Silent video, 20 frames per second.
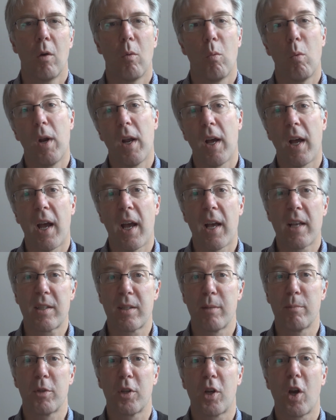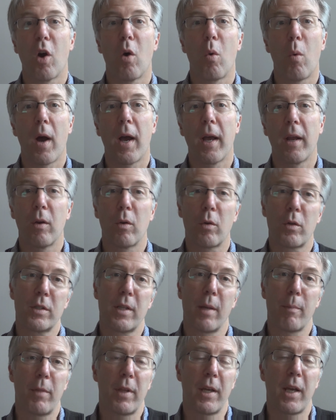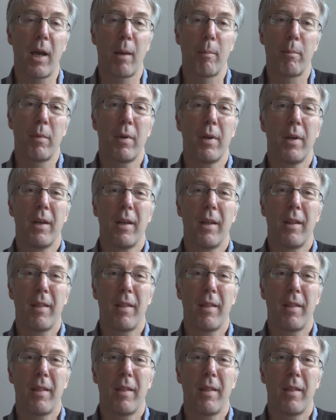When I ask them to go away and look something up,